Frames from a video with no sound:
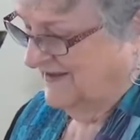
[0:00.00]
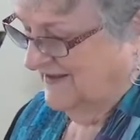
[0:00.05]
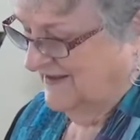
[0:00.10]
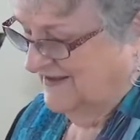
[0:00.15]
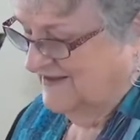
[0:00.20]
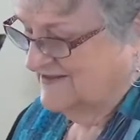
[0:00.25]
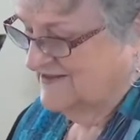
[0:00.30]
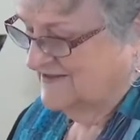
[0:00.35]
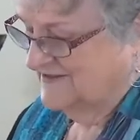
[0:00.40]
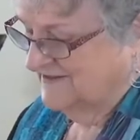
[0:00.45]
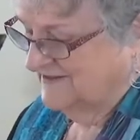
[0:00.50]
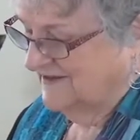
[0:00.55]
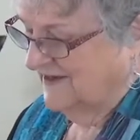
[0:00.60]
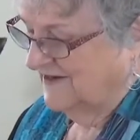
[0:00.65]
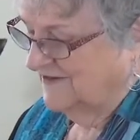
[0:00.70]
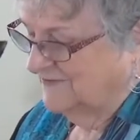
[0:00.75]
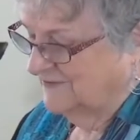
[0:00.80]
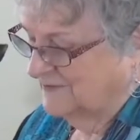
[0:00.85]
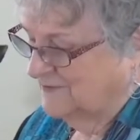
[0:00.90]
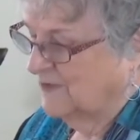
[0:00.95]
Isn't
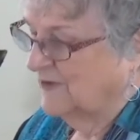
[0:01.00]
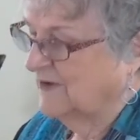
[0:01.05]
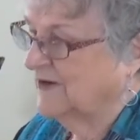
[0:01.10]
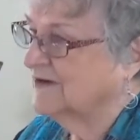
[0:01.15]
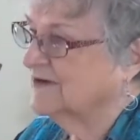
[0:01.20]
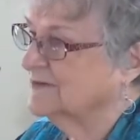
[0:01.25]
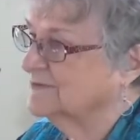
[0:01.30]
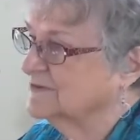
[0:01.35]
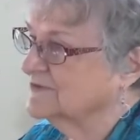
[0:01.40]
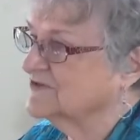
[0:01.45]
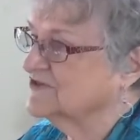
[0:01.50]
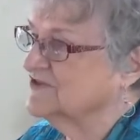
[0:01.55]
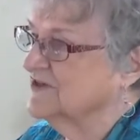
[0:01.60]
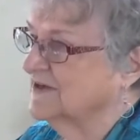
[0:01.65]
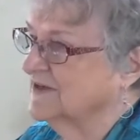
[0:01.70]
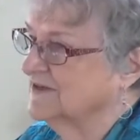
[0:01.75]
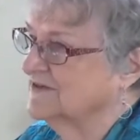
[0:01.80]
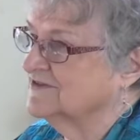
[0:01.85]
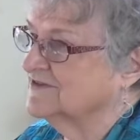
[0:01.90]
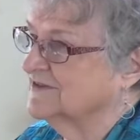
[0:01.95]
that a remarkable
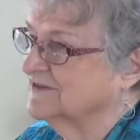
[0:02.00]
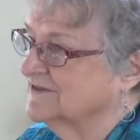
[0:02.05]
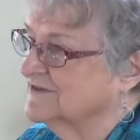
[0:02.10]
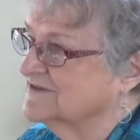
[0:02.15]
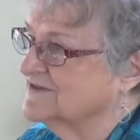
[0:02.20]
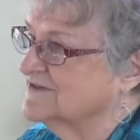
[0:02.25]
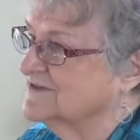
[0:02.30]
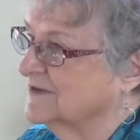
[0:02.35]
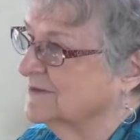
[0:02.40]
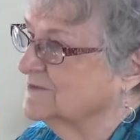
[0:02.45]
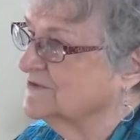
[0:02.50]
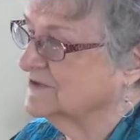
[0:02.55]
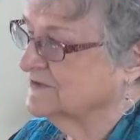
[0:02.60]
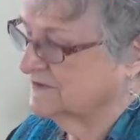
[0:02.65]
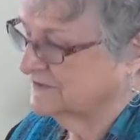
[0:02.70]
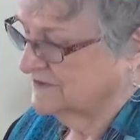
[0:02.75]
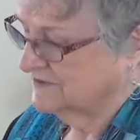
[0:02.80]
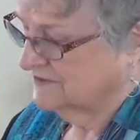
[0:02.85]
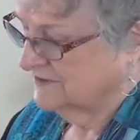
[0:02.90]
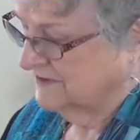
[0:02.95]
change in
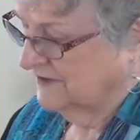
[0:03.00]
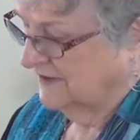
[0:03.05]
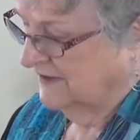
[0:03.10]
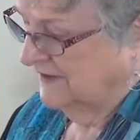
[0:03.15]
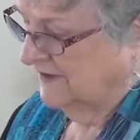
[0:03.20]
assumptions?